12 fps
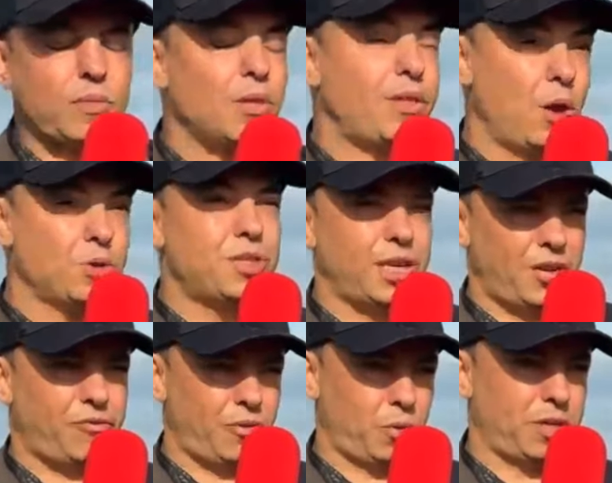They'll see
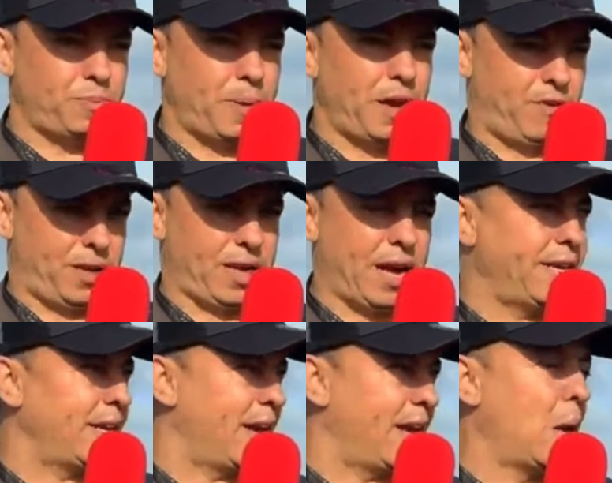us through this period, okay,
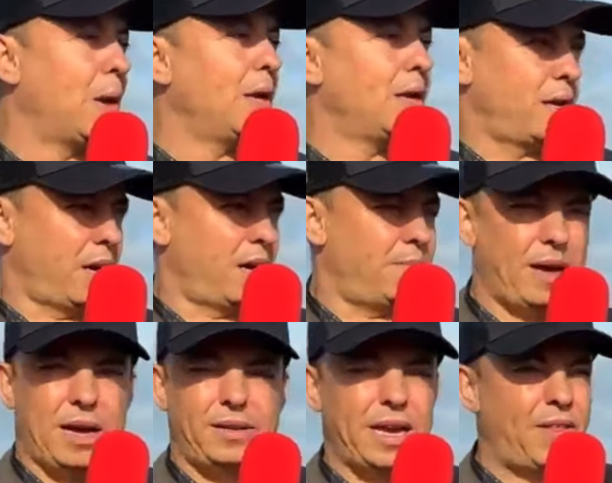yeah.
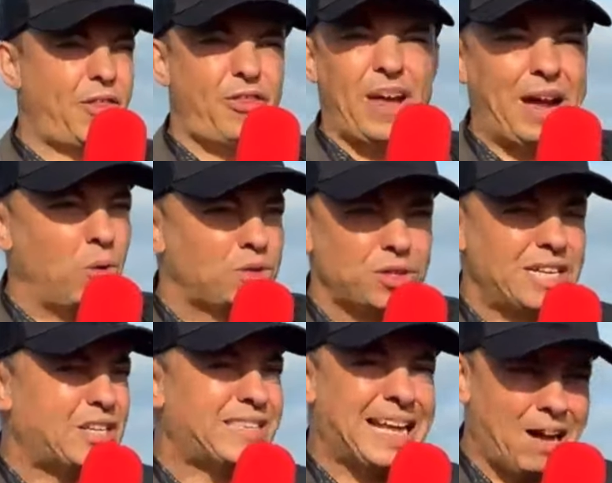And thousands,
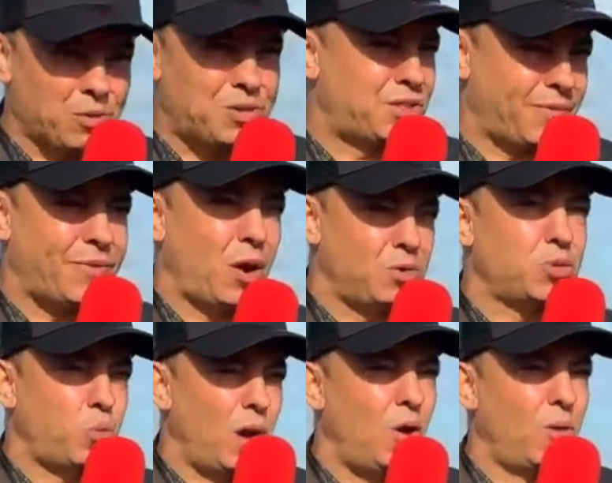there's thousands of those
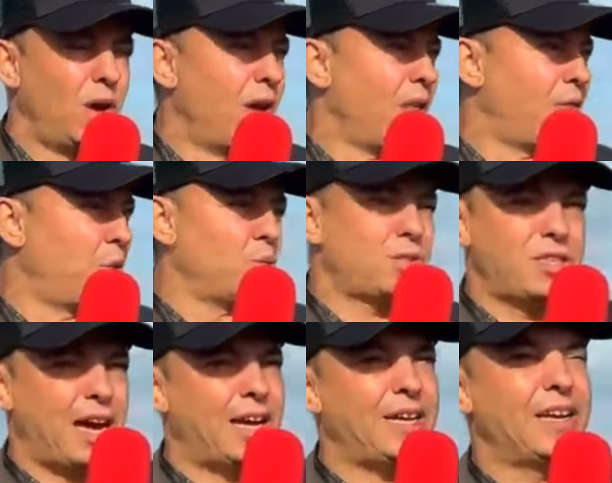as well that will
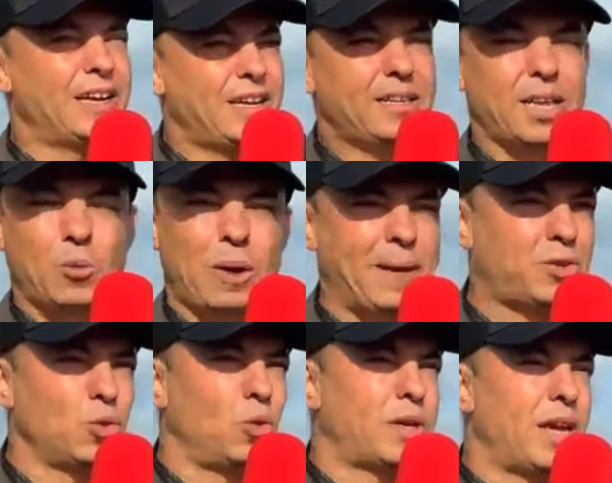say, don't worry
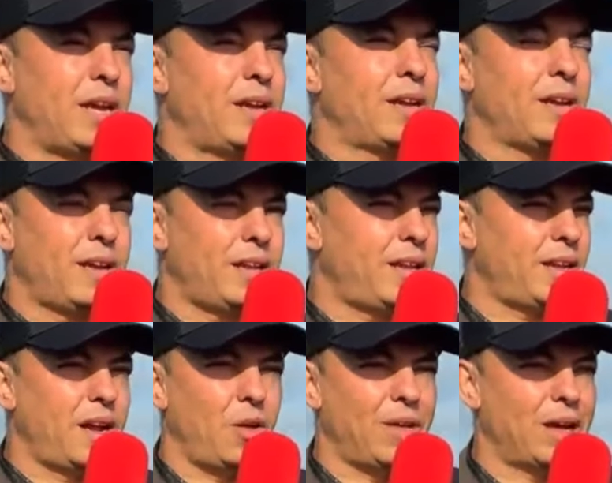about Dorking,
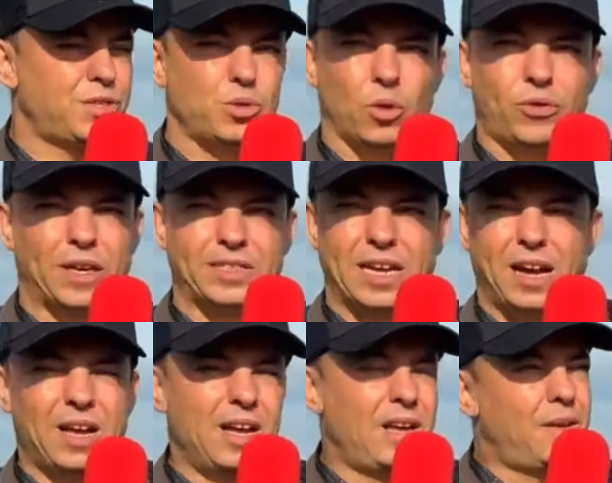you know, they'll sort things out.